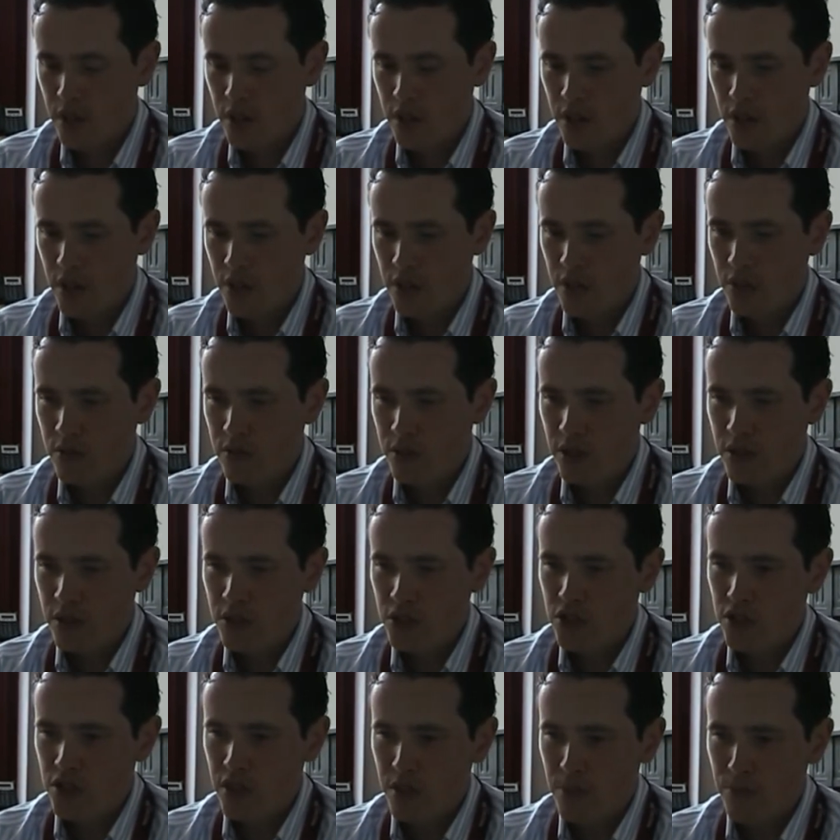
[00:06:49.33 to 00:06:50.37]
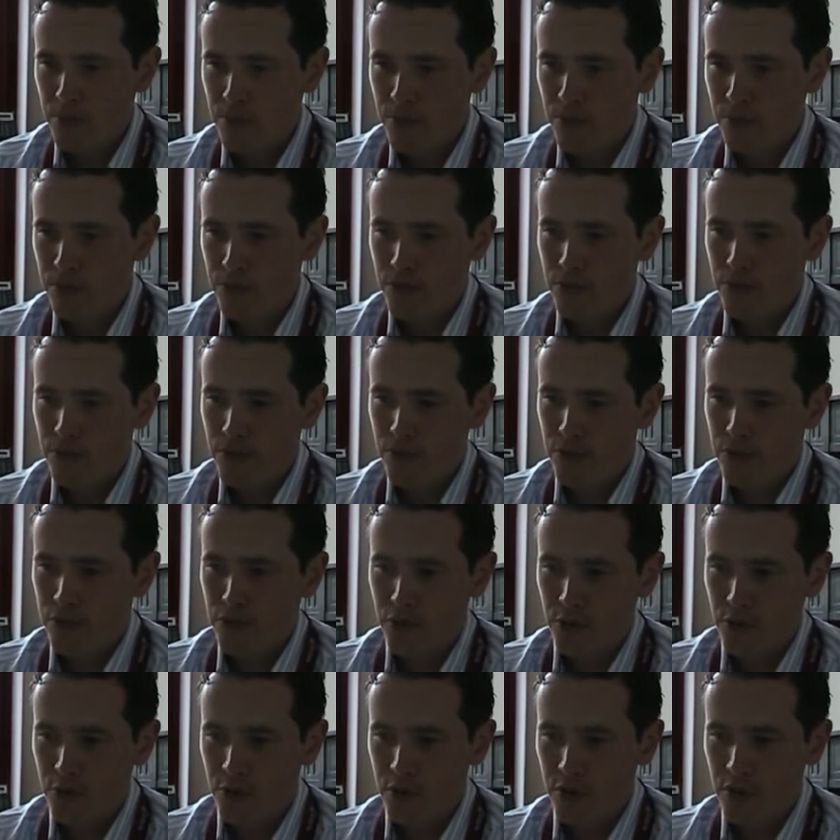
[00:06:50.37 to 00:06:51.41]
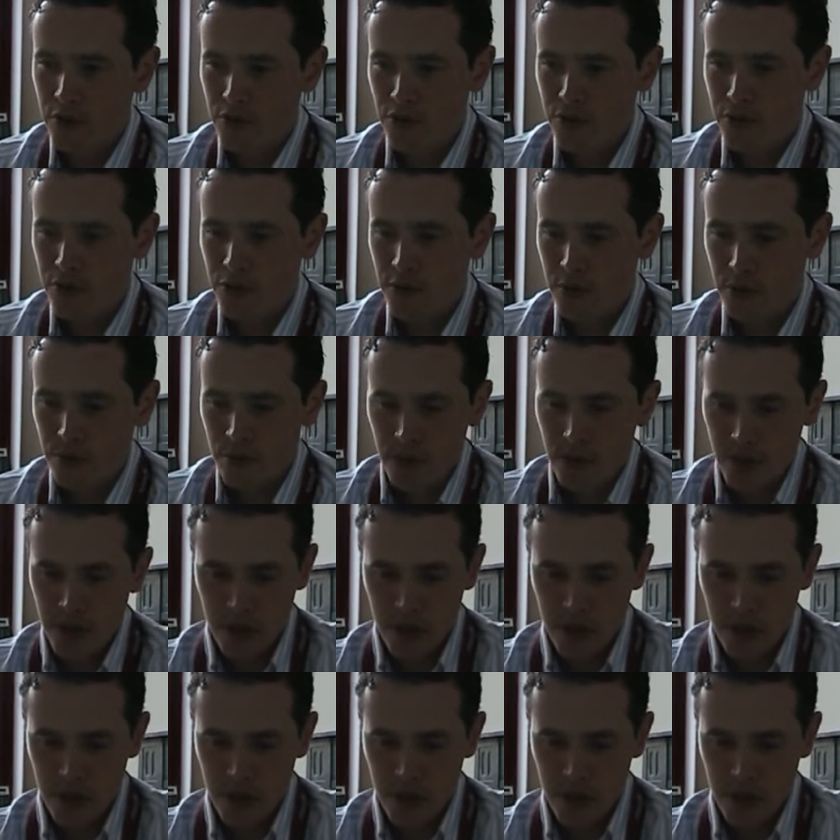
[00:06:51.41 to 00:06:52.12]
that step from